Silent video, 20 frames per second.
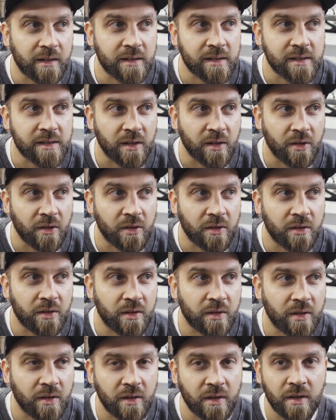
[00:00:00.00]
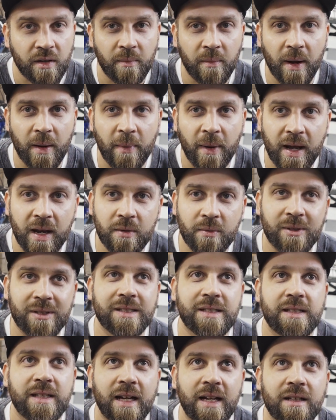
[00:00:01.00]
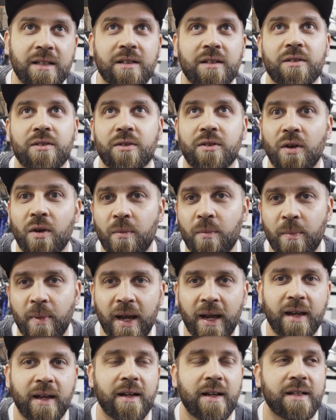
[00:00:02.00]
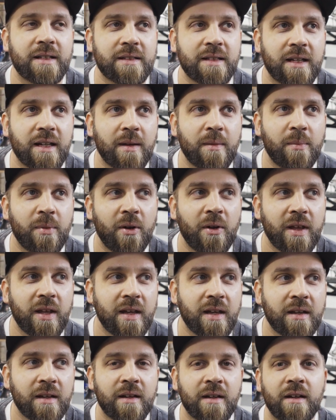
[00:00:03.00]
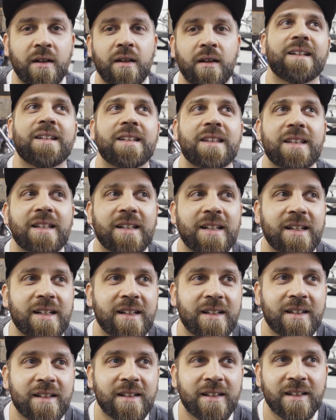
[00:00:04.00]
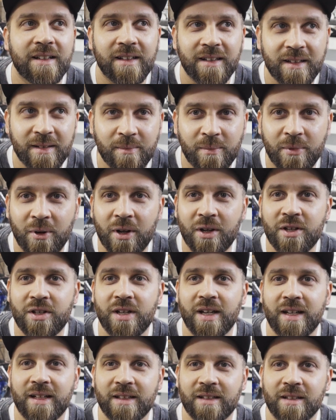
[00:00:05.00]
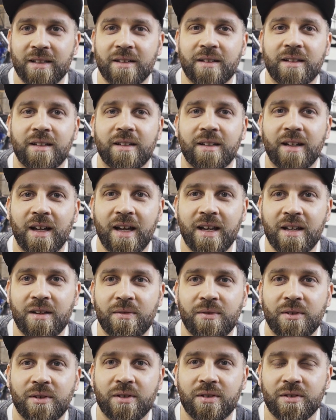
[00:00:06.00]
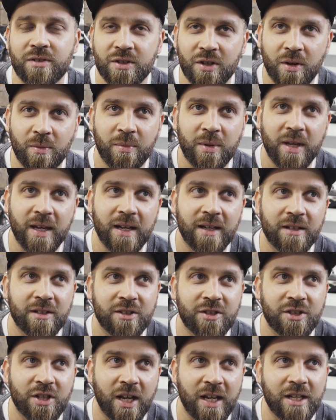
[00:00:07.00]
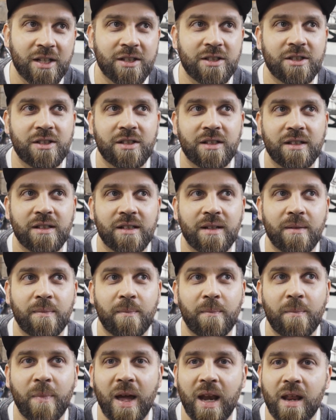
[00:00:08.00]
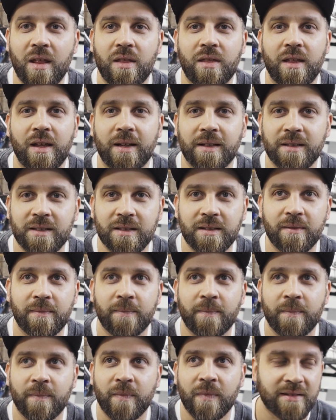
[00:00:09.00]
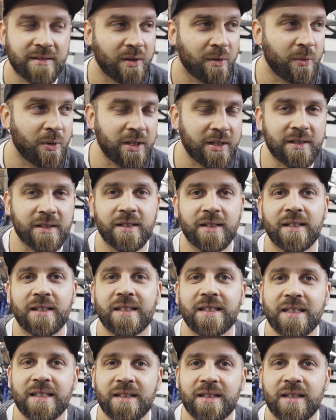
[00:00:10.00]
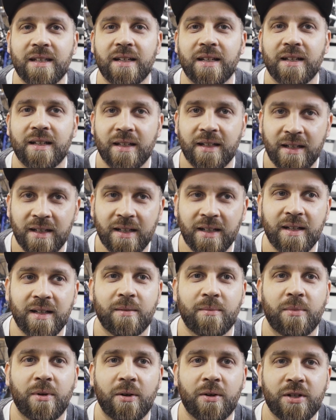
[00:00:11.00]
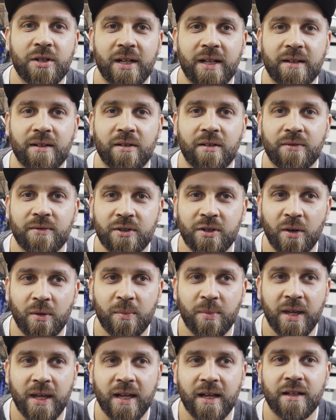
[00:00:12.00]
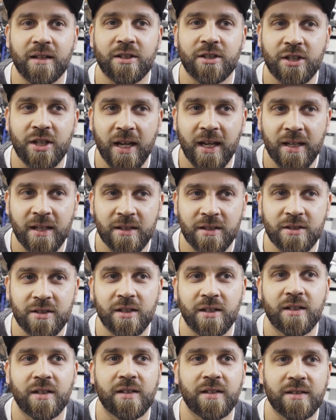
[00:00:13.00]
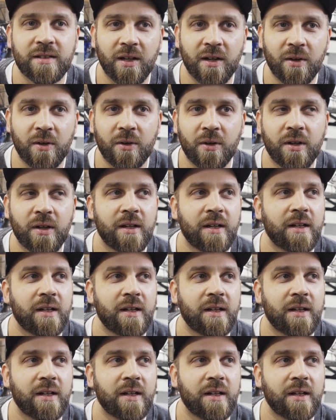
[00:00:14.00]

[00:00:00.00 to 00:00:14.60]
So my mind was set to go back as an employee. The project I did for Jean-Pierre changed many things. So what did the project of Jean-Pierre change? So